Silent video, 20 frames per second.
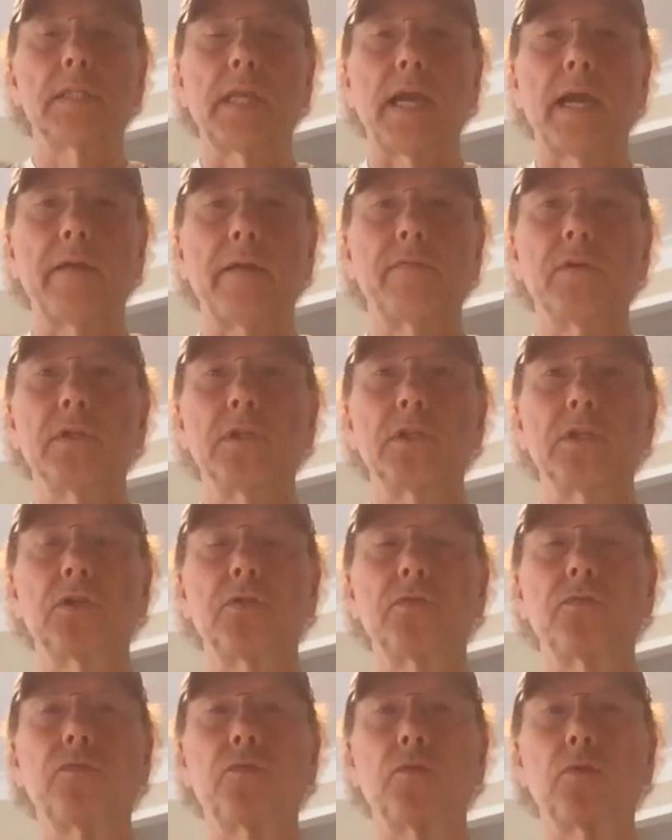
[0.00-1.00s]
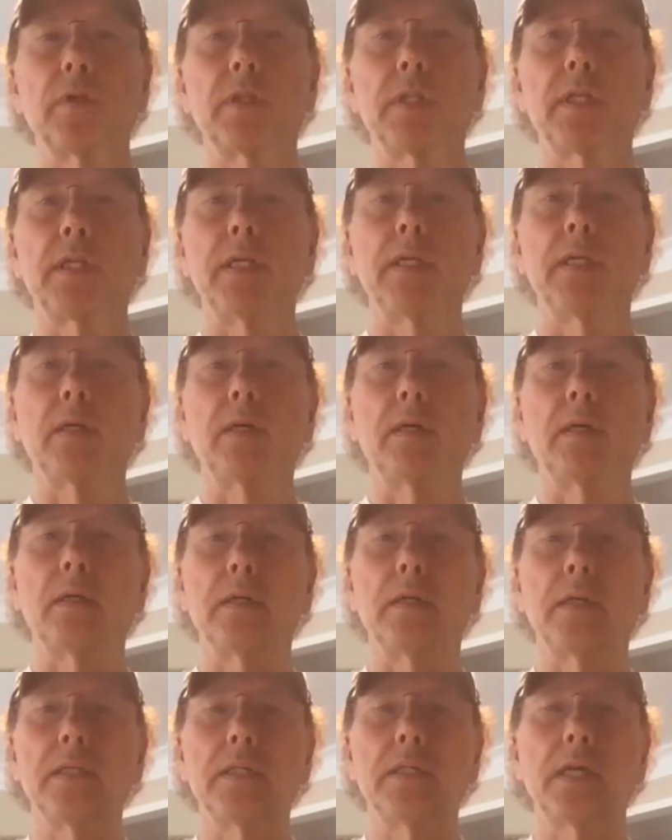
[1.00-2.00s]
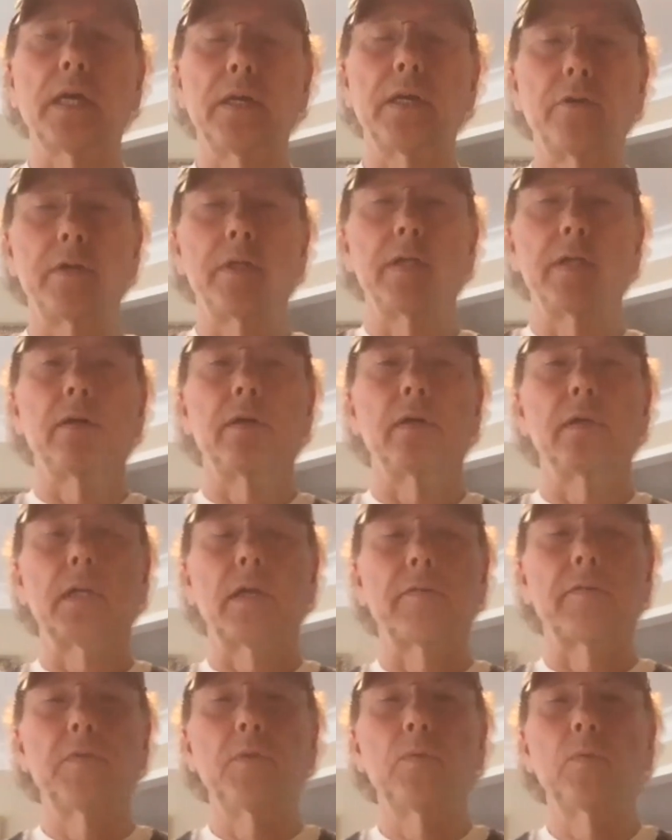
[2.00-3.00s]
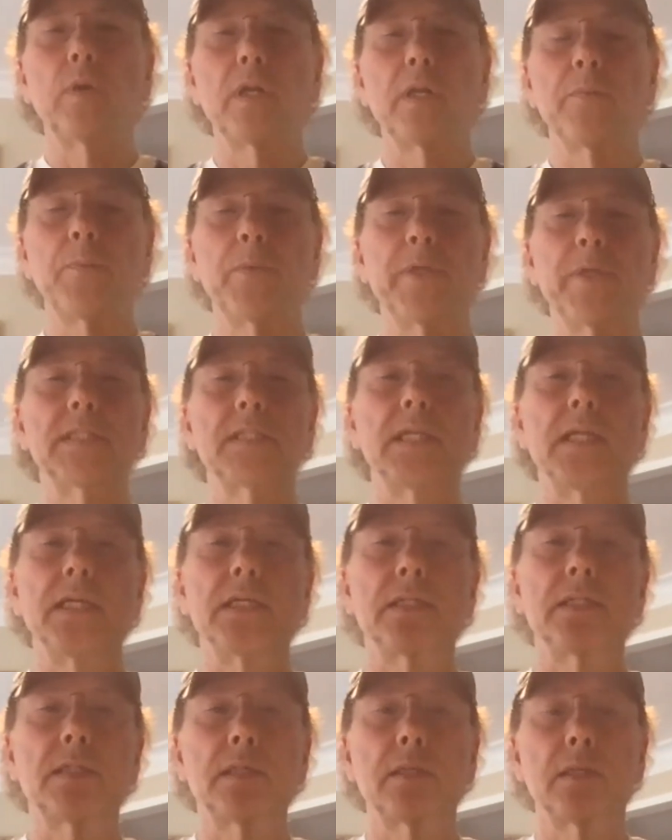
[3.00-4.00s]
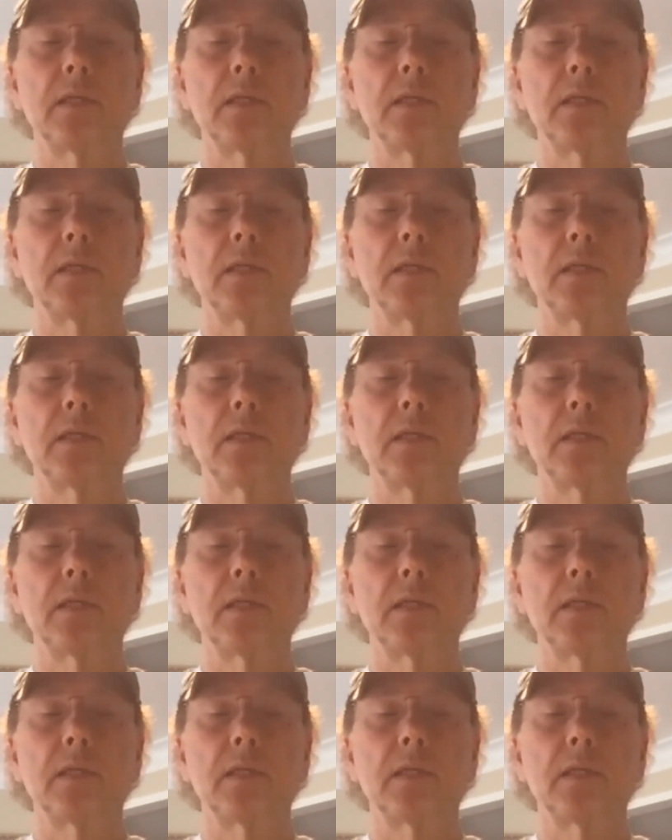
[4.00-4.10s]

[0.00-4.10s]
average for the entire year. Now, if you weren't in business